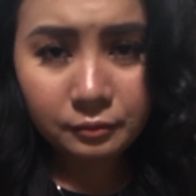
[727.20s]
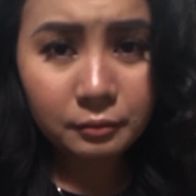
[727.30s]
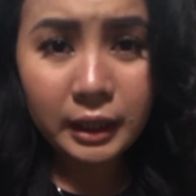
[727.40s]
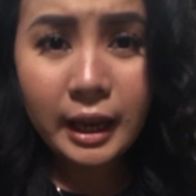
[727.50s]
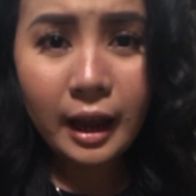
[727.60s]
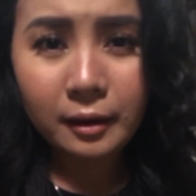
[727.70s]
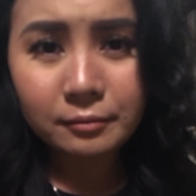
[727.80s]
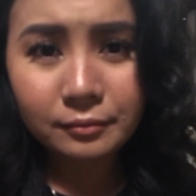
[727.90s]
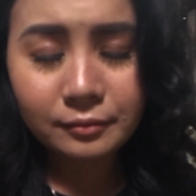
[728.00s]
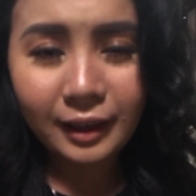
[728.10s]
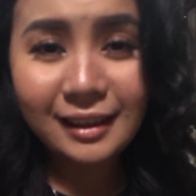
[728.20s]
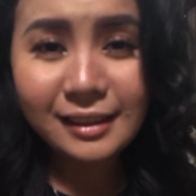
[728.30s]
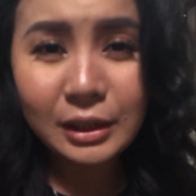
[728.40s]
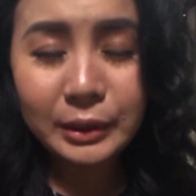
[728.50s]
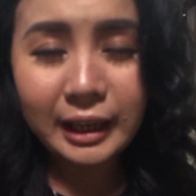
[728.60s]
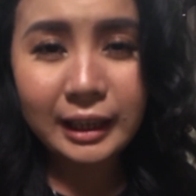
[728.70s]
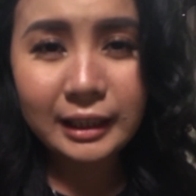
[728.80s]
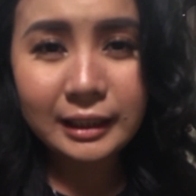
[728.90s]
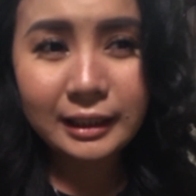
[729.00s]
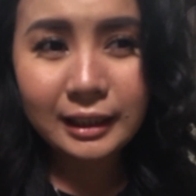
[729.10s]
But yeah, I'll see you
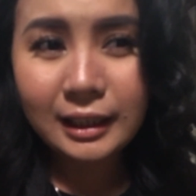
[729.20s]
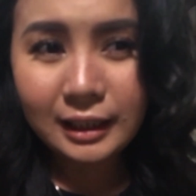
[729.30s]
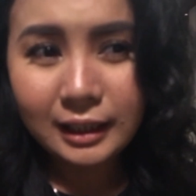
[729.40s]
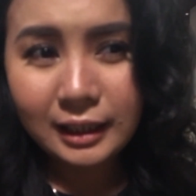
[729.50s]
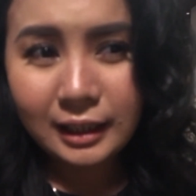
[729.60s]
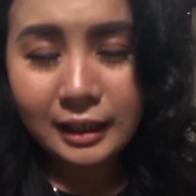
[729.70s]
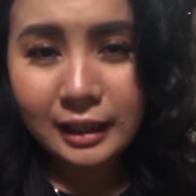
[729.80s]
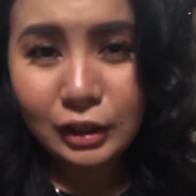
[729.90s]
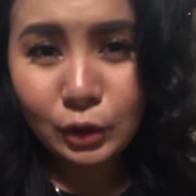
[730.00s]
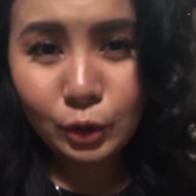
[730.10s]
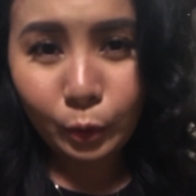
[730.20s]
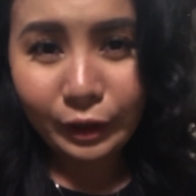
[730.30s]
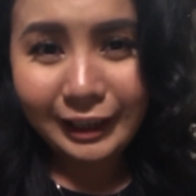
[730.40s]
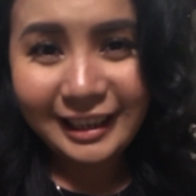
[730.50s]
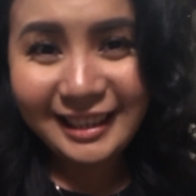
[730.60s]
again shortly.